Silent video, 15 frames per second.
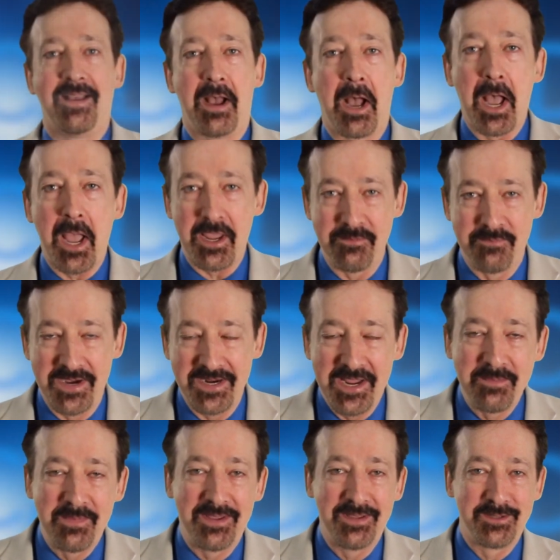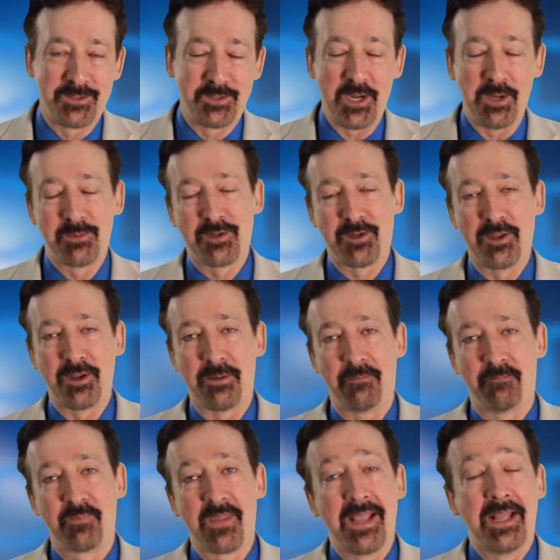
Hi, my name is James Klim.